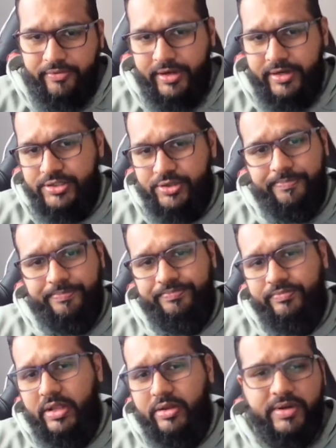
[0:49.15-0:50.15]
So
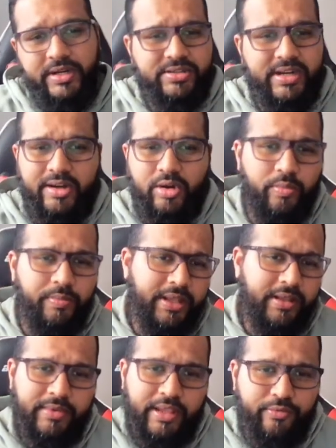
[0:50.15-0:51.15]
pretty standard opening,
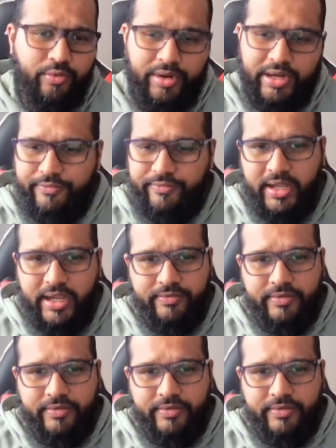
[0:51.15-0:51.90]
e4, e5.